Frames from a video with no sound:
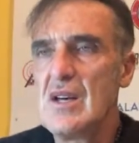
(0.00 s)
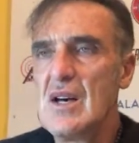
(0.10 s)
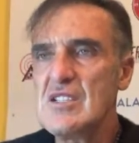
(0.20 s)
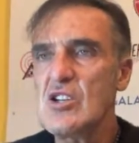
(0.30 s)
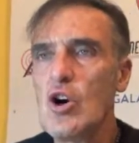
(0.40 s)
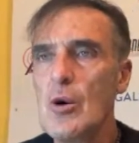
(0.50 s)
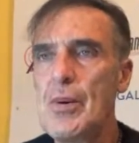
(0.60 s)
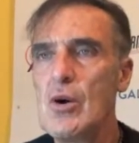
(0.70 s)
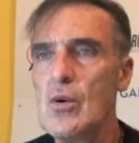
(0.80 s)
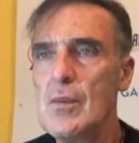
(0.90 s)
It's a
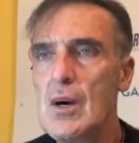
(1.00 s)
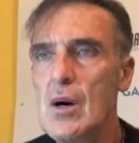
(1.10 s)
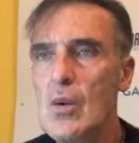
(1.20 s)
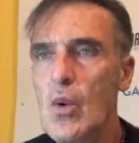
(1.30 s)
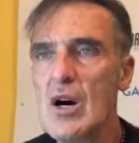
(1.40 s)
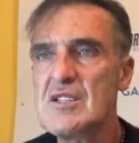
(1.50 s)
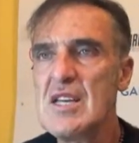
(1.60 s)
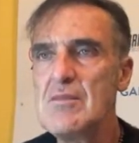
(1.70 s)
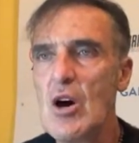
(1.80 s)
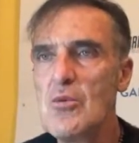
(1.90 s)
cop-out. What a
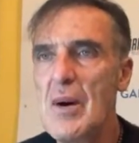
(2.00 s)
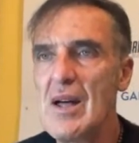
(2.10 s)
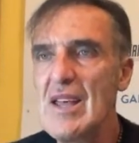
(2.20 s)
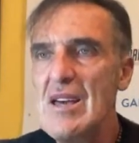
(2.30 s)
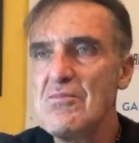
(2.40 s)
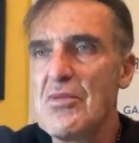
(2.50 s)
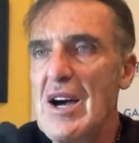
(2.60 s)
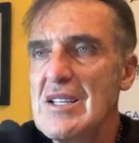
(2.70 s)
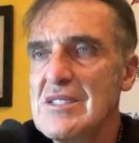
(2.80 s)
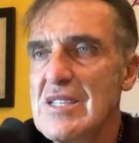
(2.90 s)
team now, Bernie.
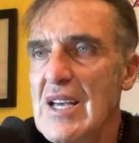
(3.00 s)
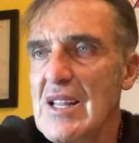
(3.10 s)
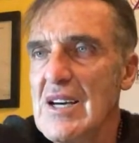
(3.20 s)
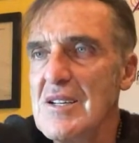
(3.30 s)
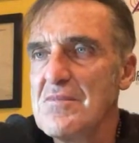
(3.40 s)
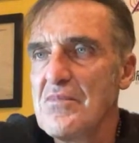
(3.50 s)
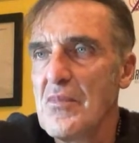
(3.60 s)
Brian Taylor.